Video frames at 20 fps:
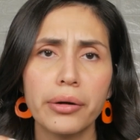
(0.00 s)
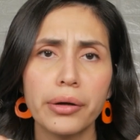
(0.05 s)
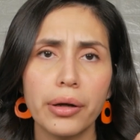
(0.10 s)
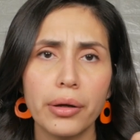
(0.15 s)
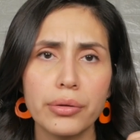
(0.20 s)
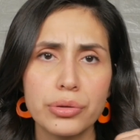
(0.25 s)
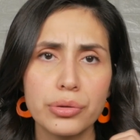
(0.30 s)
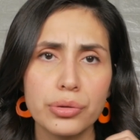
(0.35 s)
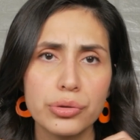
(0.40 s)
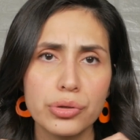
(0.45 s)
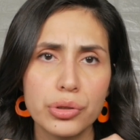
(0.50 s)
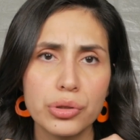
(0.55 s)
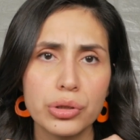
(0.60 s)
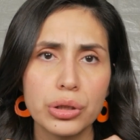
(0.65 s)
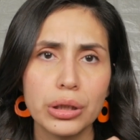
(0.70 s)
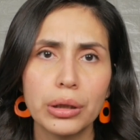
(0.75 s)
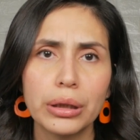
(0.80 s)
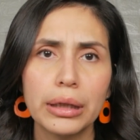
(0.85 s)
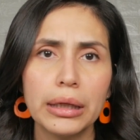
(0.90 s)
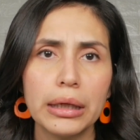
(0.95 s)
nail to
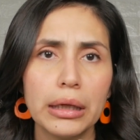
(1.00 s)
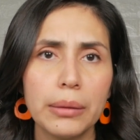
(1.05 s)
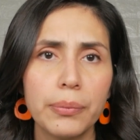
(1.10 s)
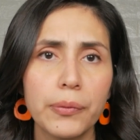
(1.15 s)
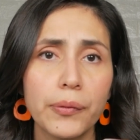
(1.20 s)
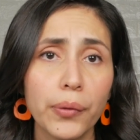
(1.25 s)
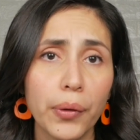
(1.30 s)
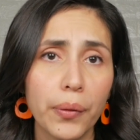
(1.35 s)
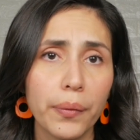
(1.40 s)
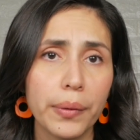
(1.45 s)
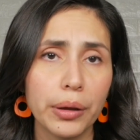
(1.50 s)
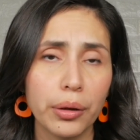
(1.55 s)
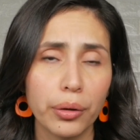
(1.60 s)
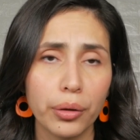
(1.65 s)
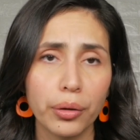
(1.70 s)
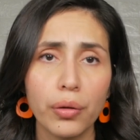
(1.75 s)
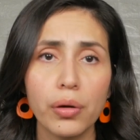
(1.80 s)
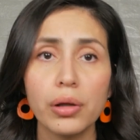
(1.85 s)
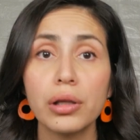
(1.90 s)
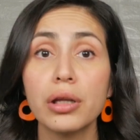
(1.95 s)
just keep growing or
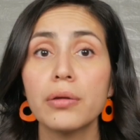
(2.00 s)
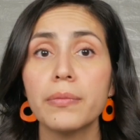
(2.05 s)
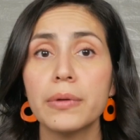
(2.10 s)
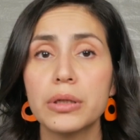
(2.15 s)
grow a little bit